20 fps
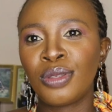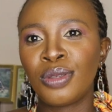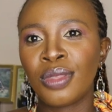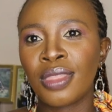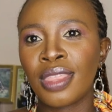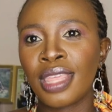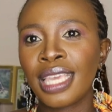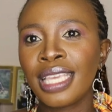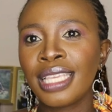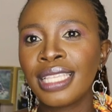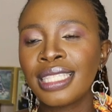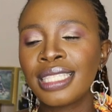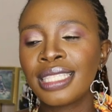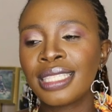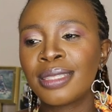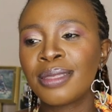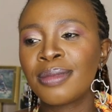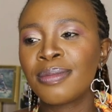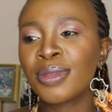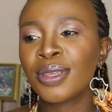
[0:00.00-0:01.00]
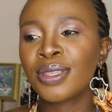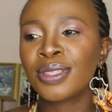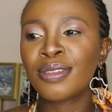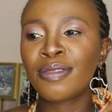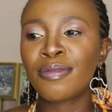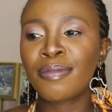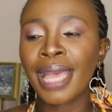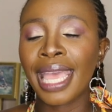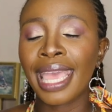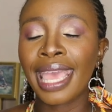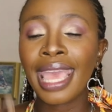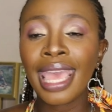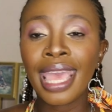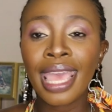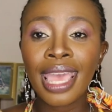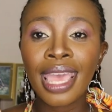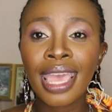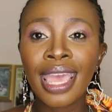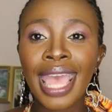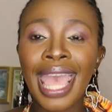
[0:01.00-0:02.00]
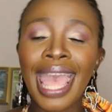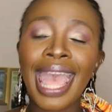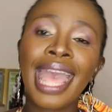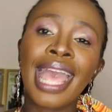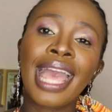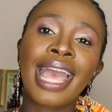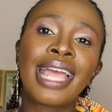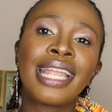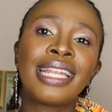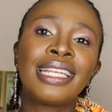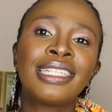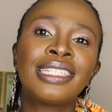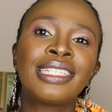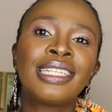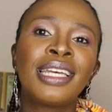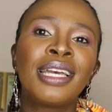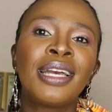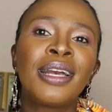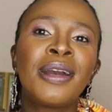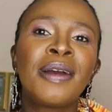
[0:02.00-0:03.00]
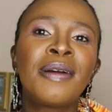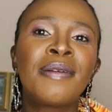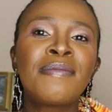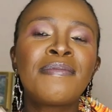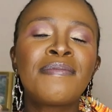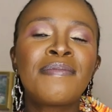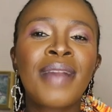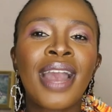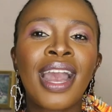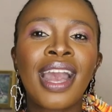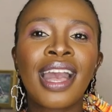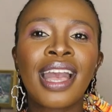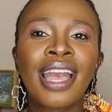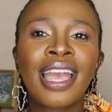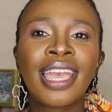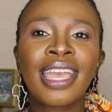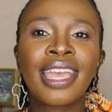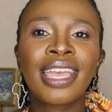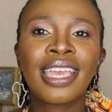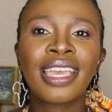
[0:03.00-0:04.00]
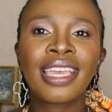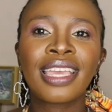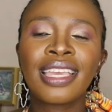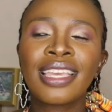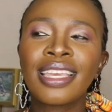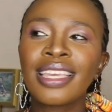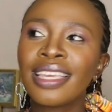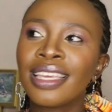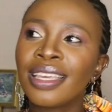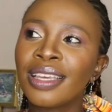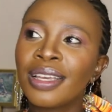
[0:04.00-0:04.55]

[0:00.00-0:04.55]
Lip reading: two things, because of my hair and my